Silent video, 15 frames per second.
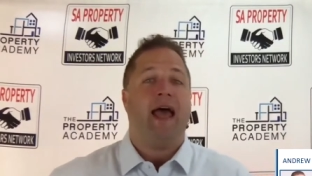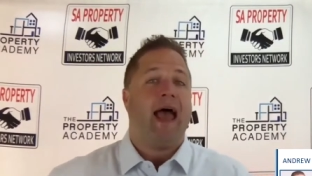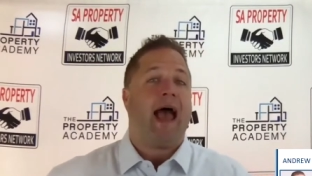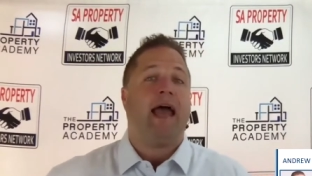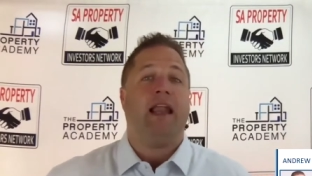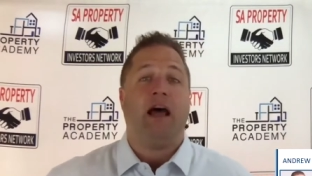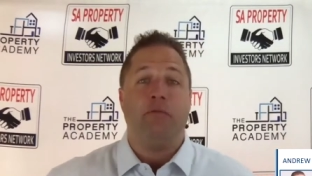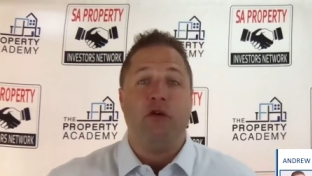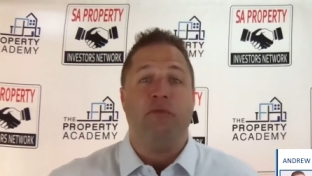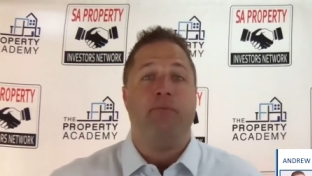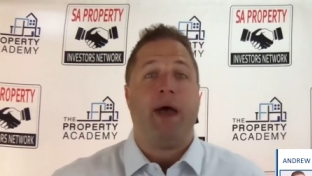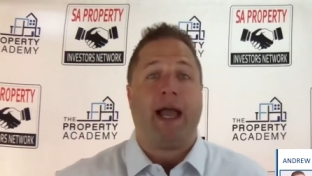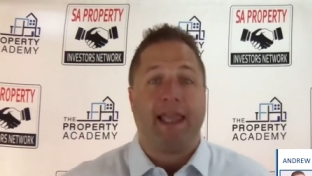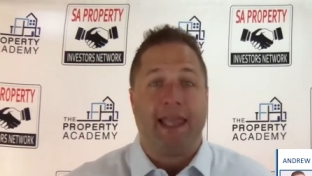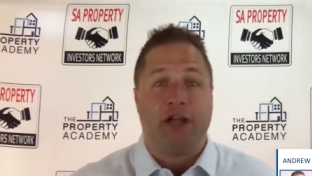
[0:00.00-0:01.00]
and I moved
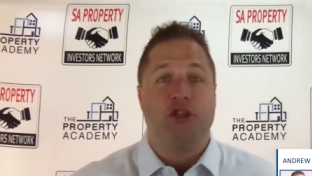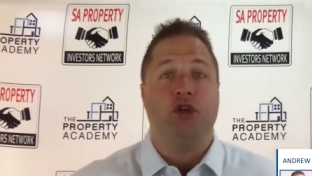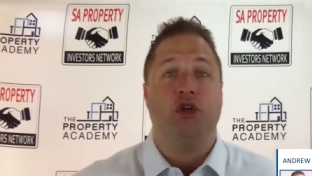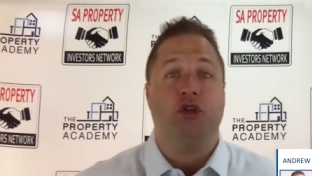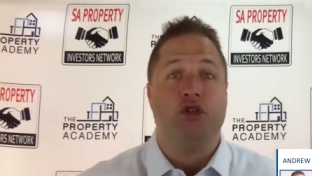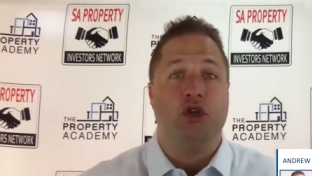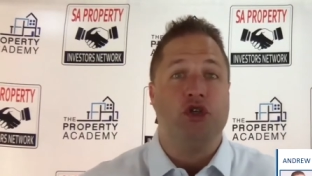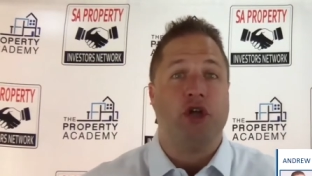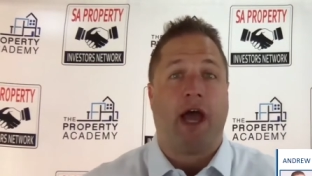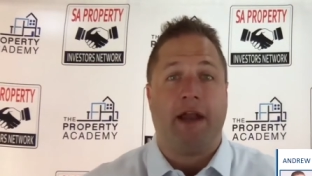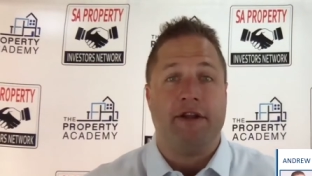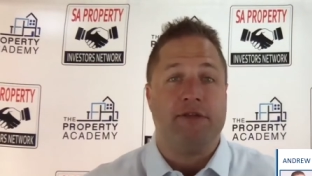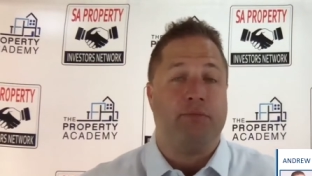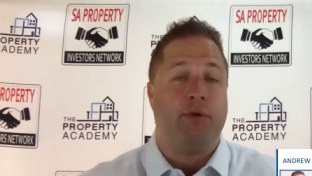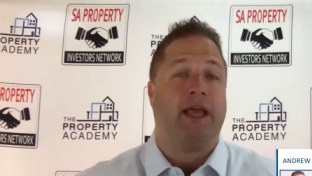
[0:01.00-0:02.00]
back here to, to
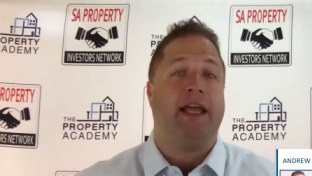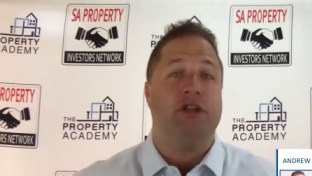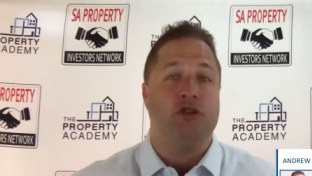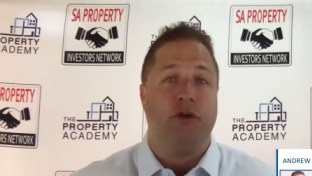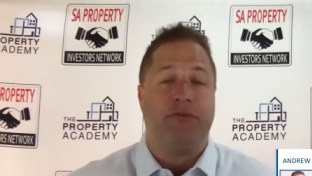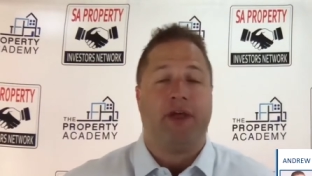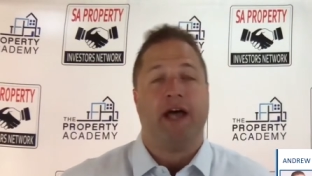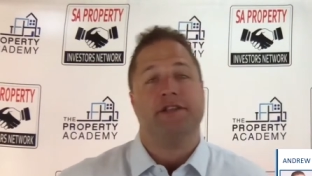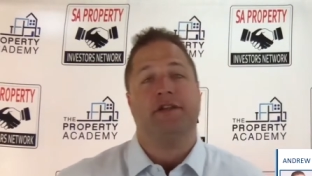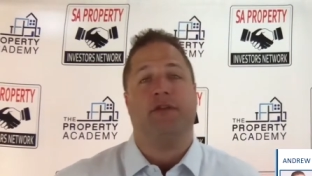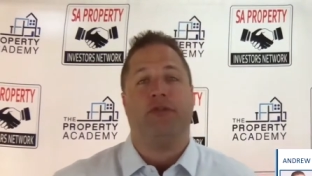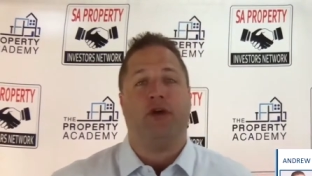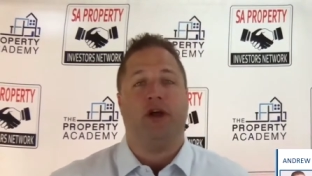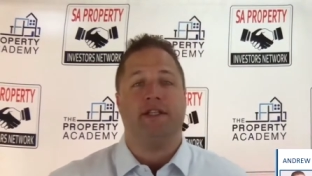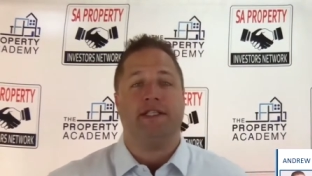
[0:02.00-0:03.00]
Johannesburg in
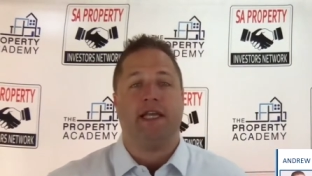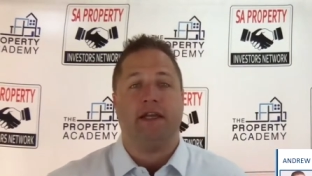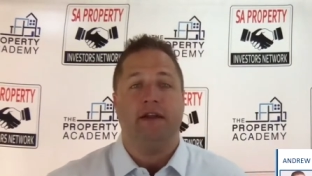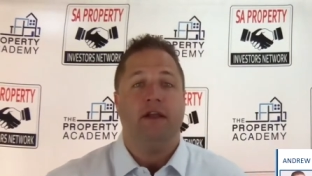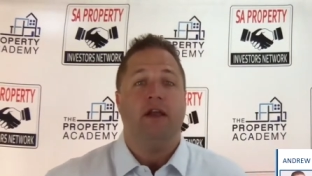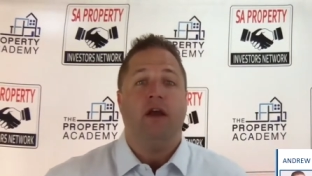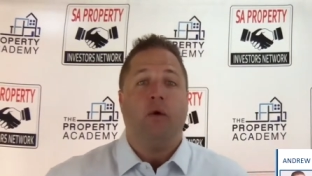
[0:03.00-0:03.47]
2013,